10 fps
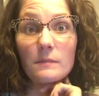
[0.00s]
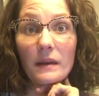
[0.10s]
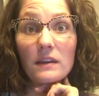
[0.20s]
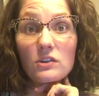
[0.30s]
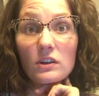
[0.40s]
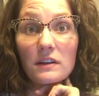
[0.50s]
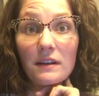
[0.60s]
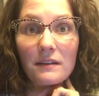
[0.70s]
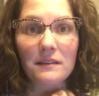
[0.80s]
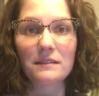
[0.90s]
my
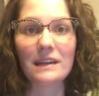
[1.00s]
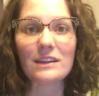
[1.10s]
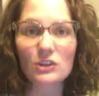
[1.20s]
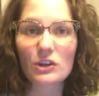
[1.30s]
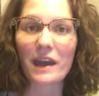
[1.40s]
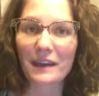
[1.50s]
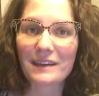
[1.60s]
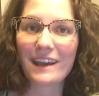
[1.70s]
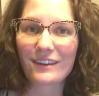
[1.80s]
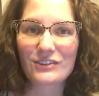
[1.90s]
internet internet
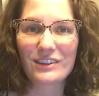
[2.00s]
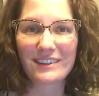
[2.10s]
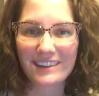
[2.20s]
connection